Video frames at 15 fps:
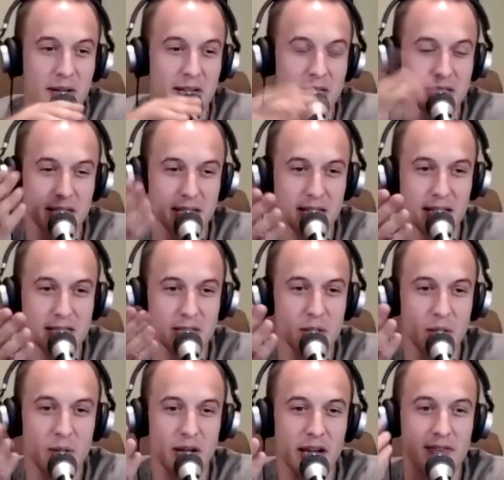because like I
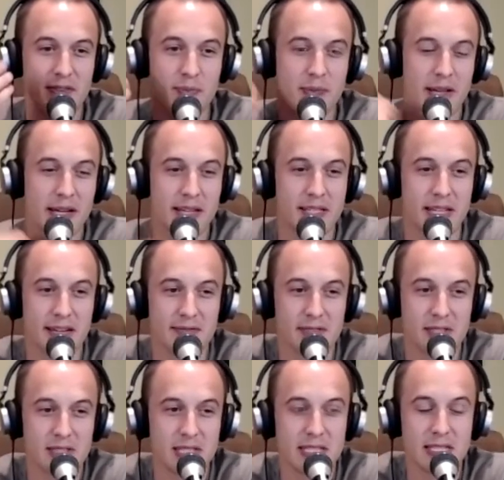don't have a plan to have the
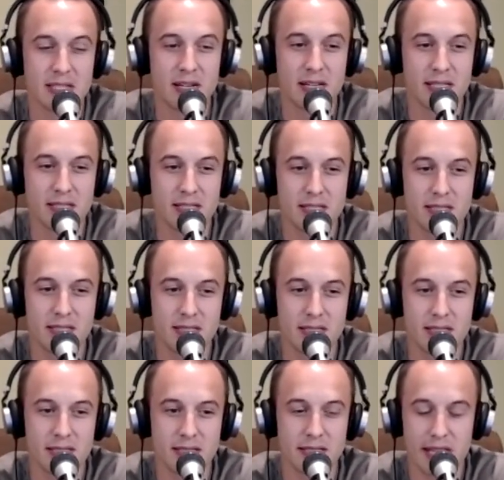Z done
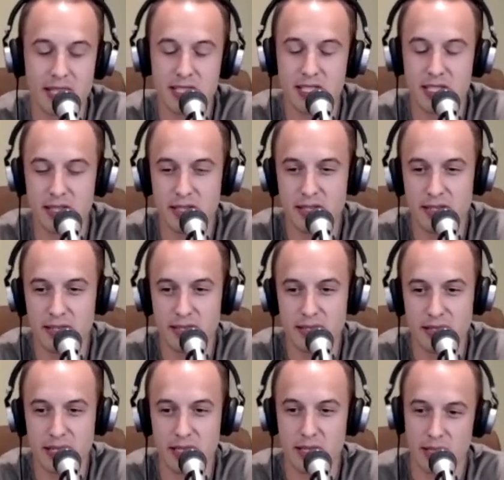next year.
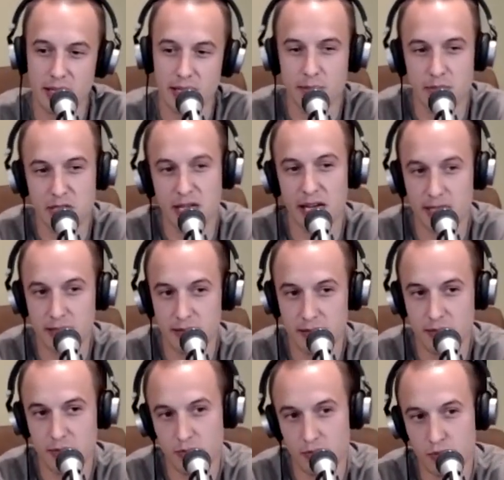Like I'm just kind of,
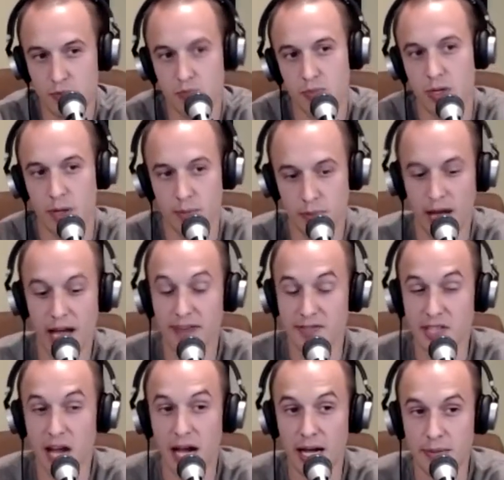I have
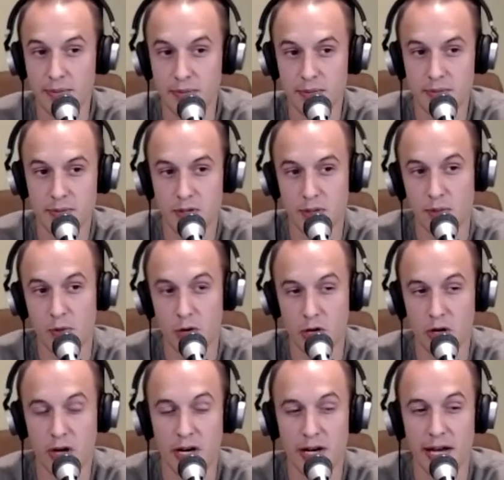time, so I'm working
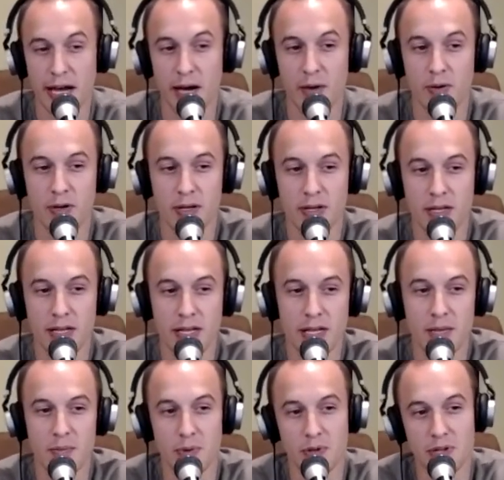on it now.
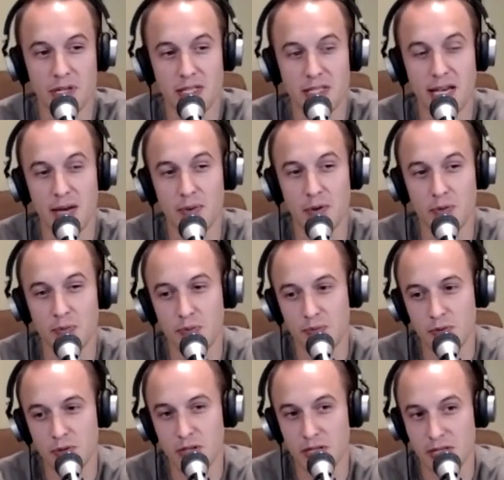But the intent
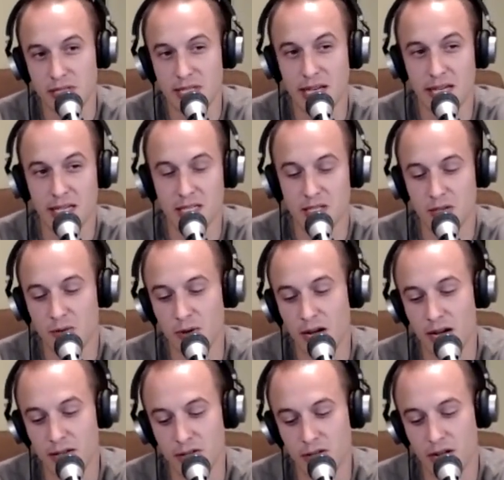is
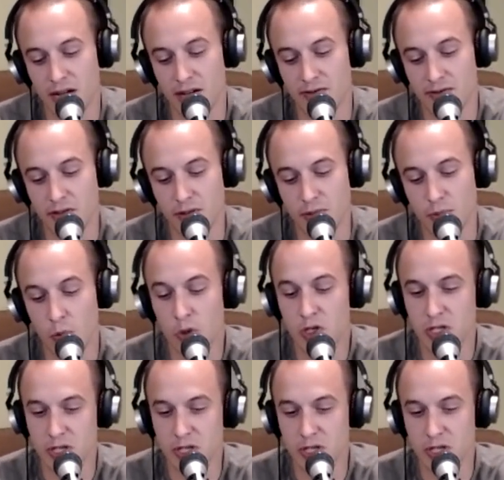to drive the Porsche